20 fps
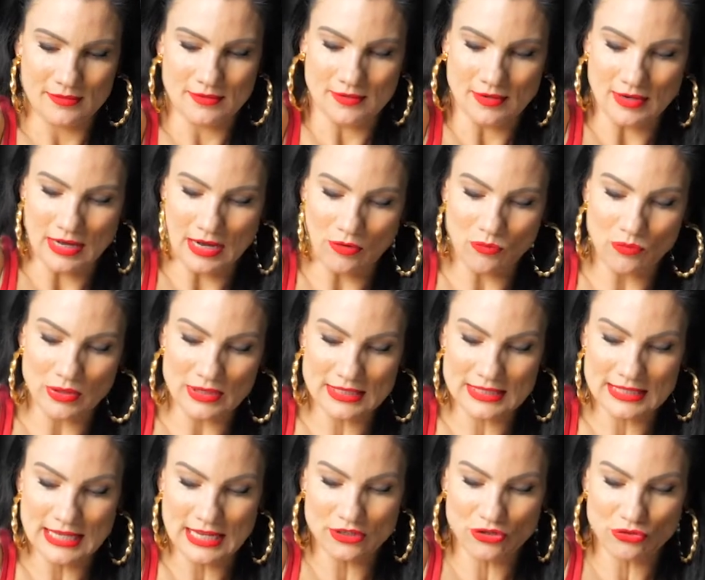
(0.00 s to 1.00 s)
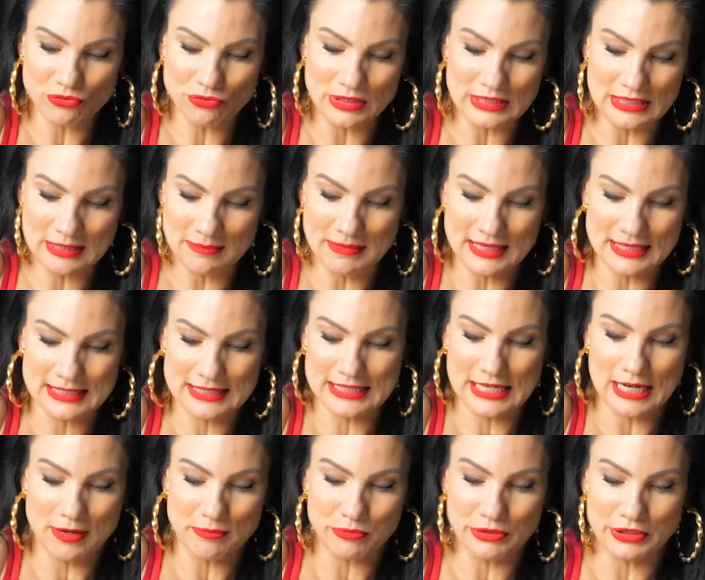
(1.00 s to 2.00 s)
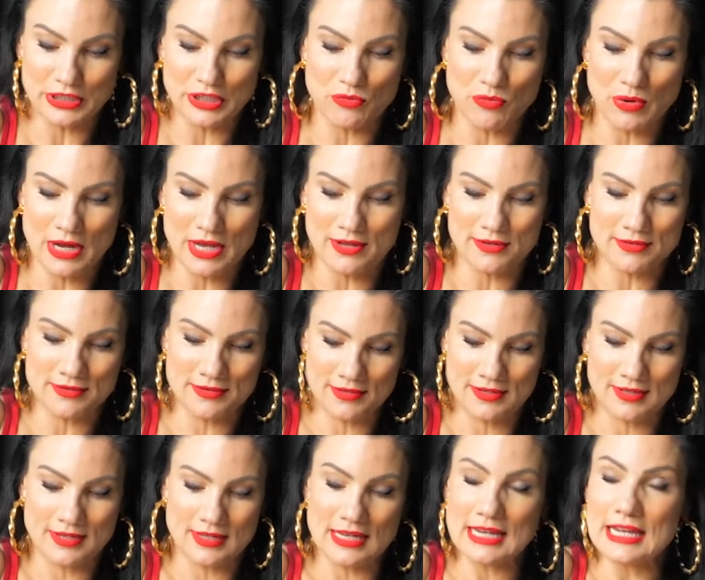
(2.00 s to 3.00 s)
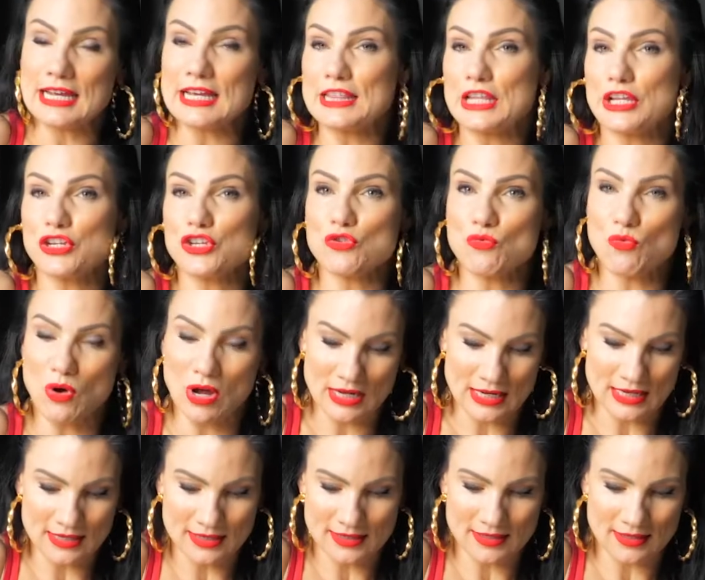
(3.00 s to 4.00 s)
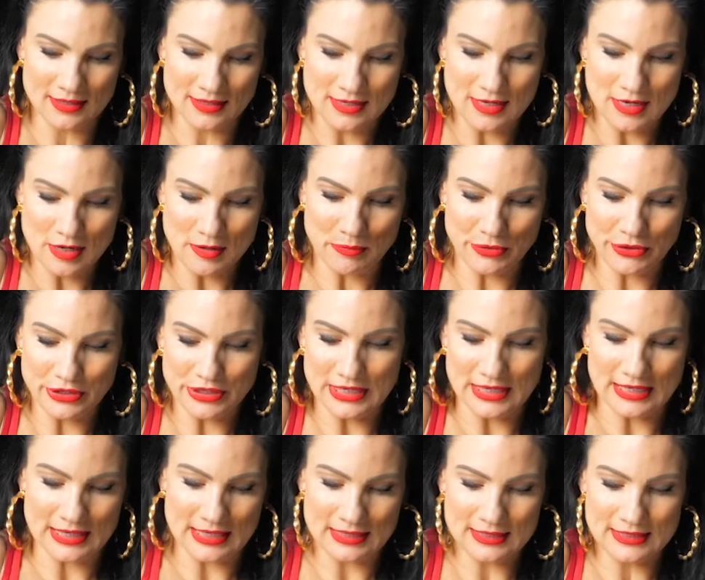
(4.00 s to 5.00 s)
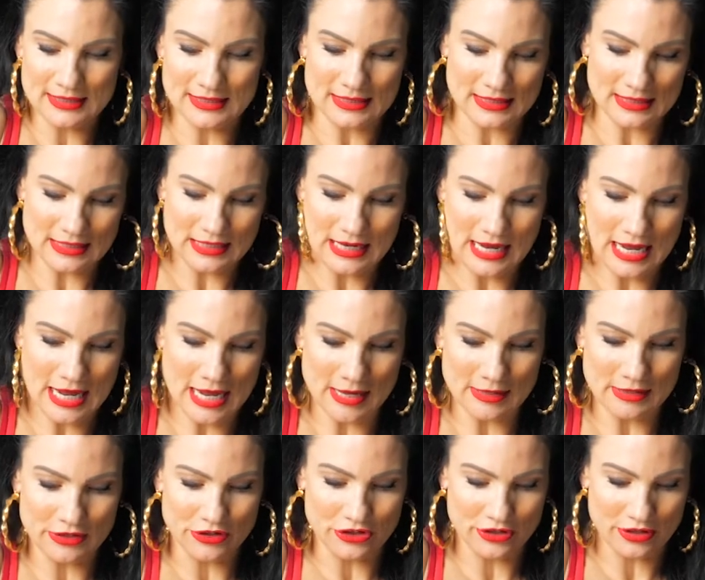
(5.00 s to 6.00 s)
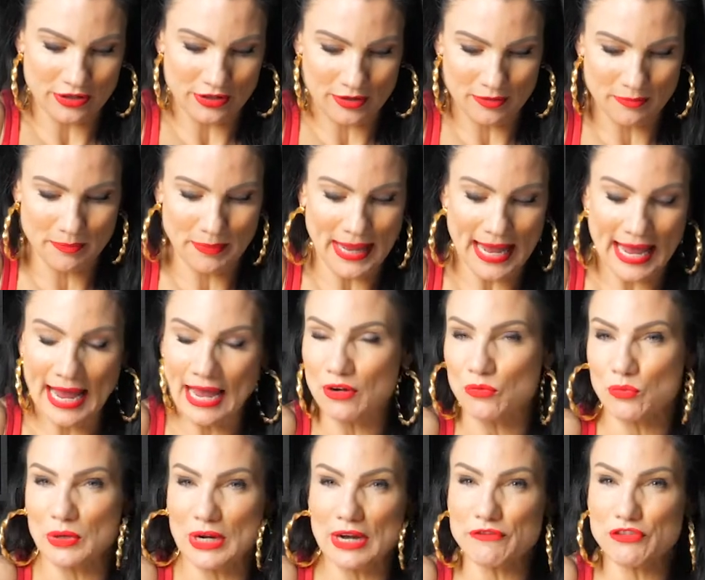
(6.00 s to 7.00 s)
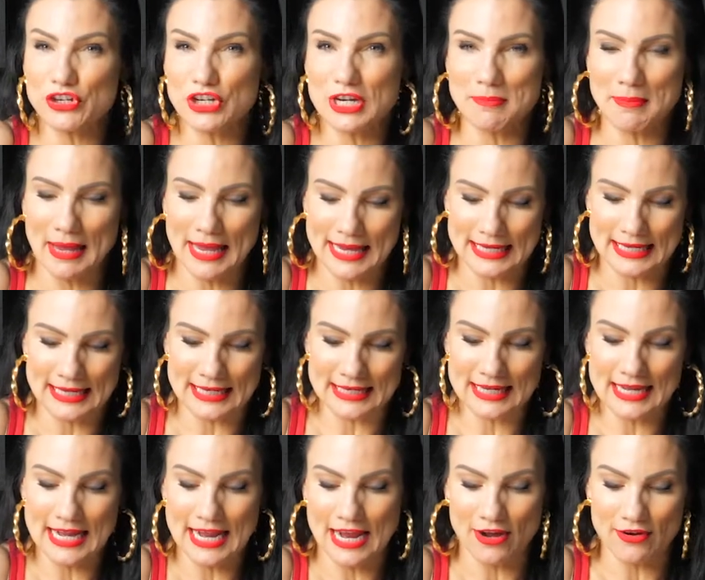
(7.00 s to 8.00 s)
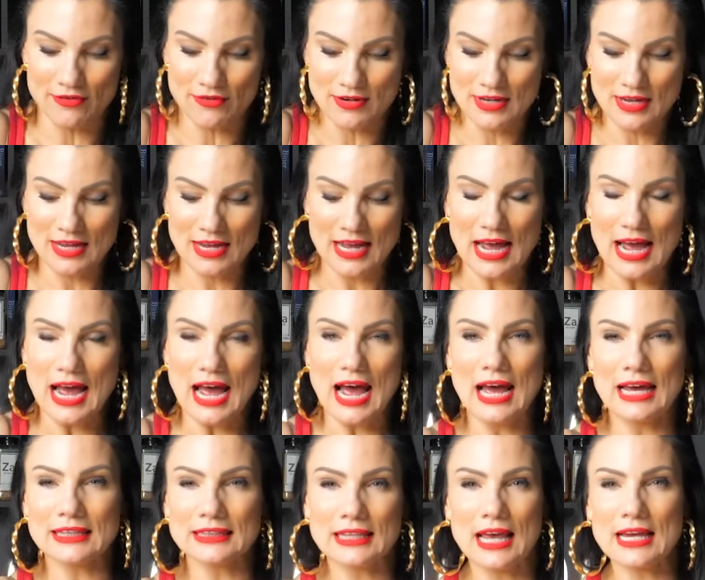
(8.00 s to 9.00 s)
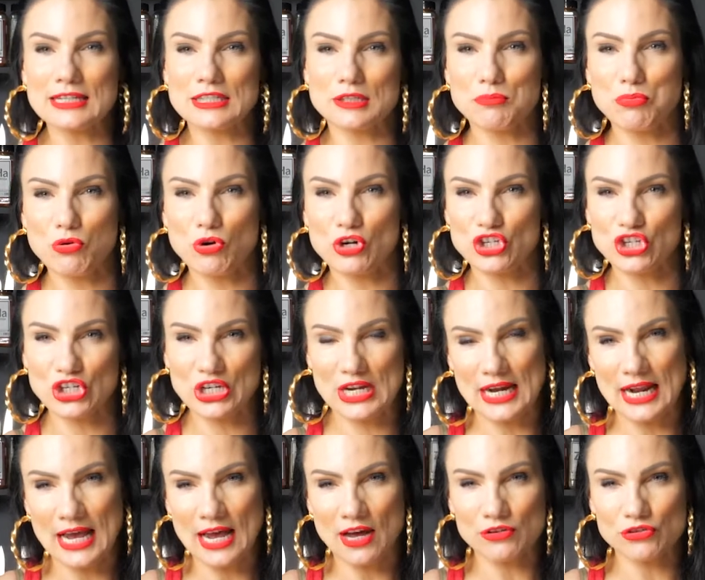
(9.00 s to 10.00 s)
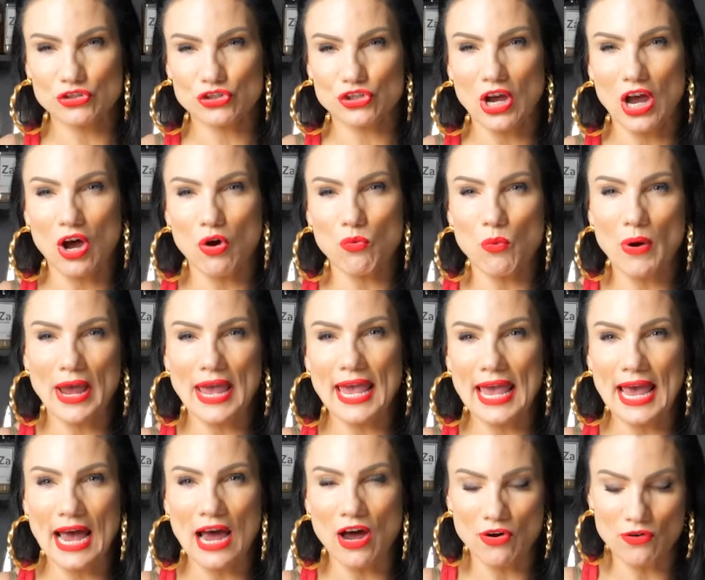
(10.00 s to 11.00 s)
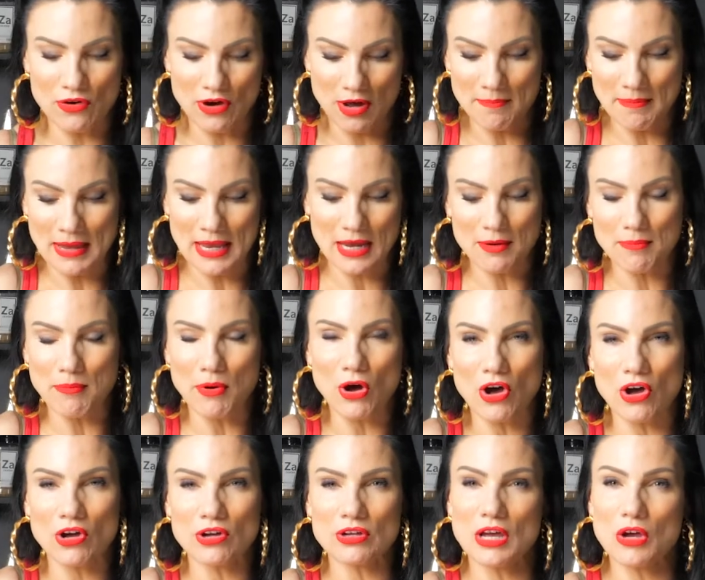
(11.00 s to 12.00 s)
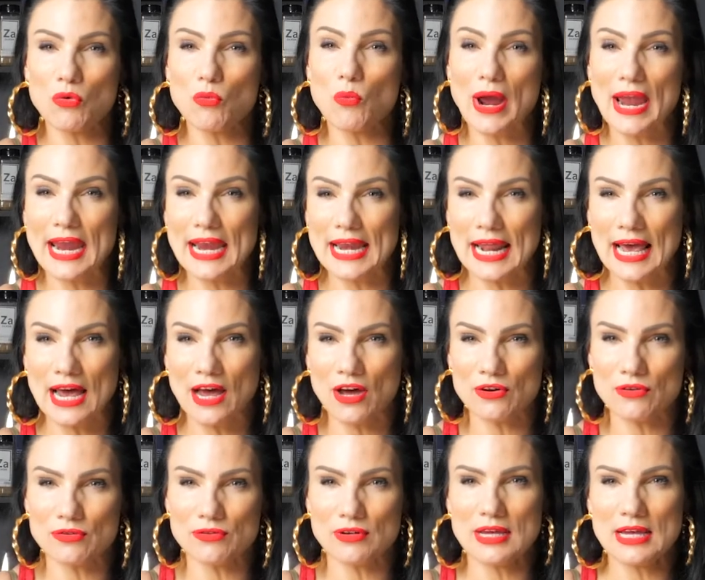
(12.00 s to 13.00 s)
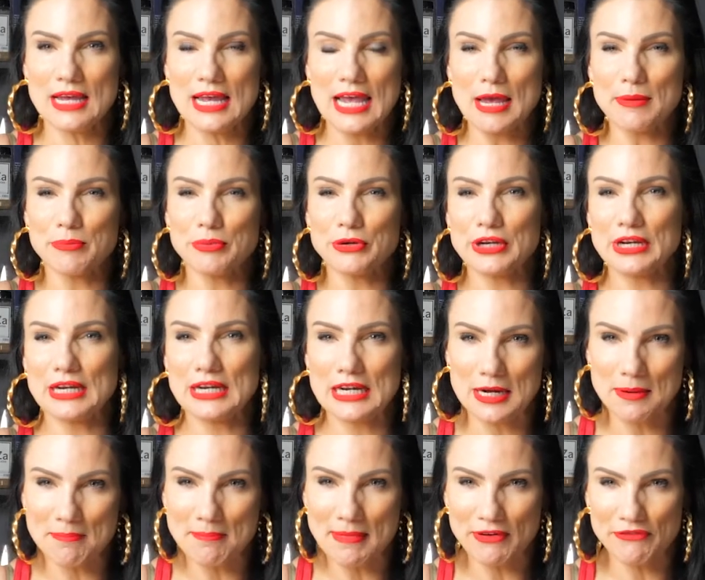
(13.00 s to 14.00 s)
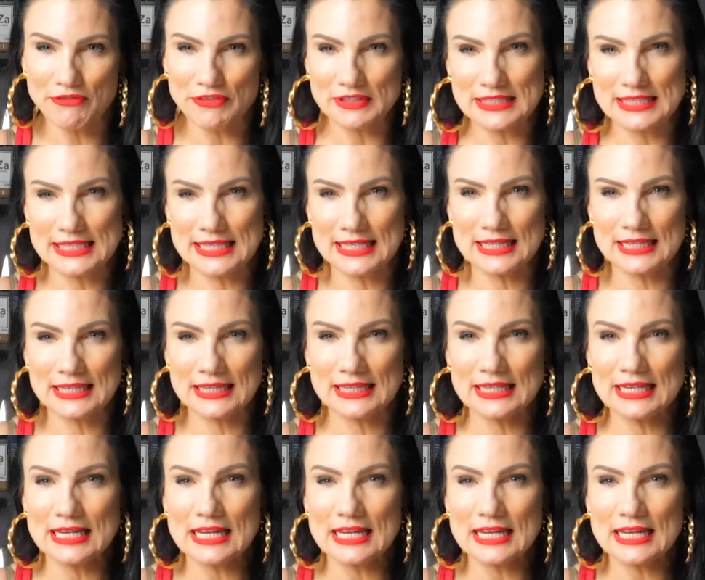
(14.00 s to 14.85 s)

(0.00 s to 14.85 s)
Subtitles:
All right, once that's really mixed up really well, then you wanna put it in your pan, whatever you're gonna bake it in. Now, I like to portion it out, so I'll weigh out, I'll make a ball and weigh it out and put it in a muffin tin.